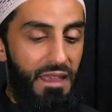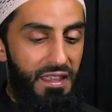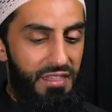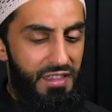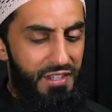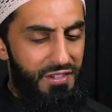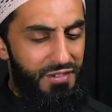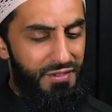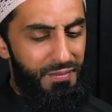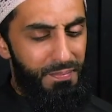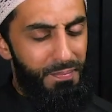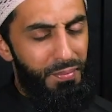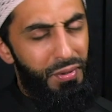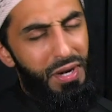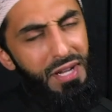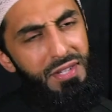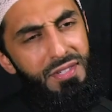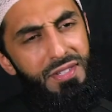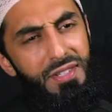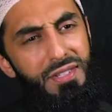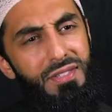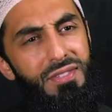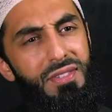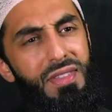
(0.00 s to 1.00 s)
this
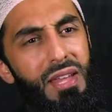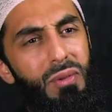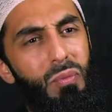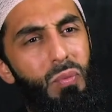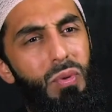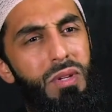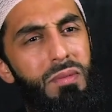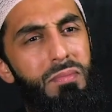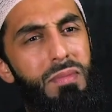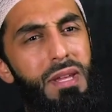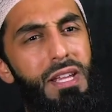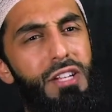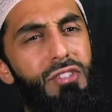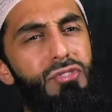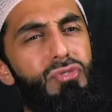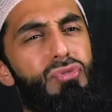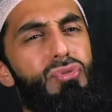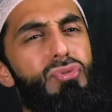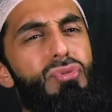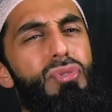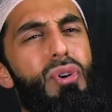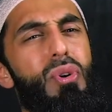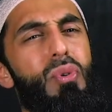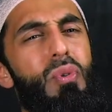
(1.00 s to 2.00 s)
presence that we make
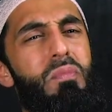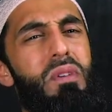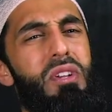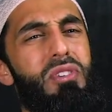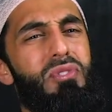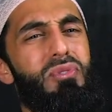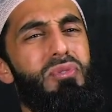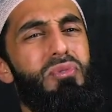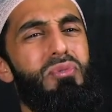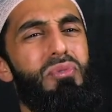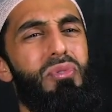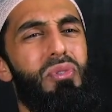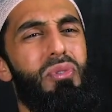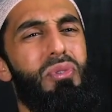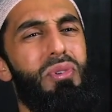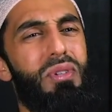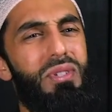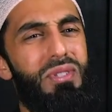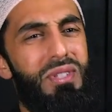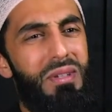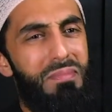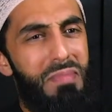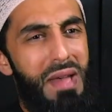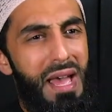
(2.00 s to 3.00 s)
so much
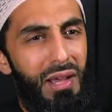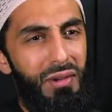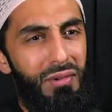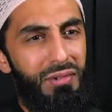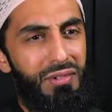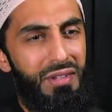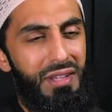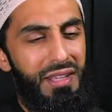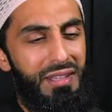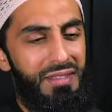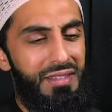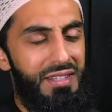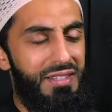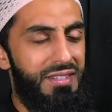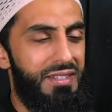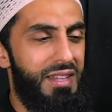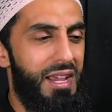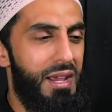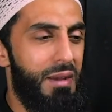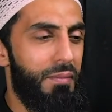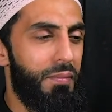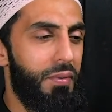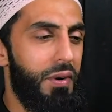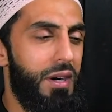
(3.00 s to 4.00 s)
noise about, and this
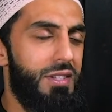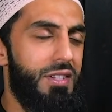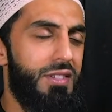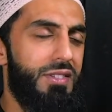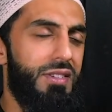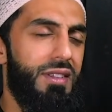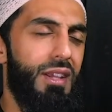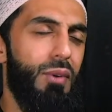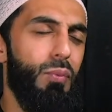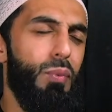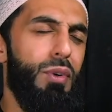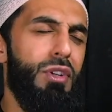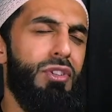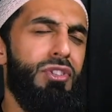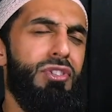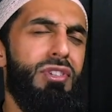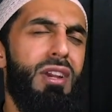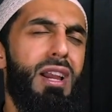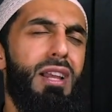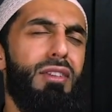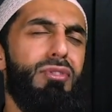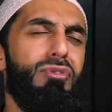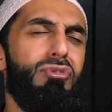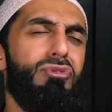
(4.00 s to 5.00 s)
presence that we
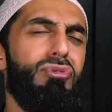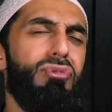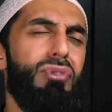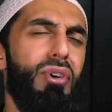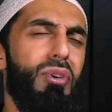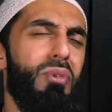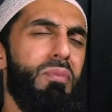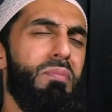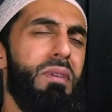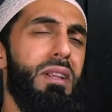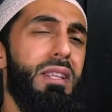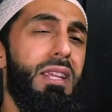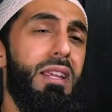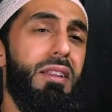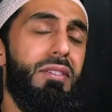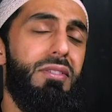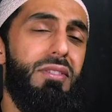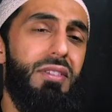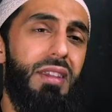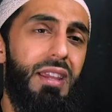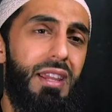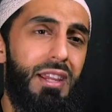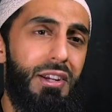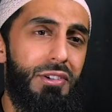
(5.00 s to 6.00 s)
shed so many
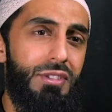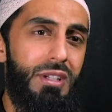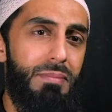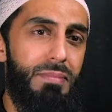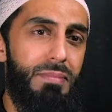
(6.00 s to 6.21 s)
tears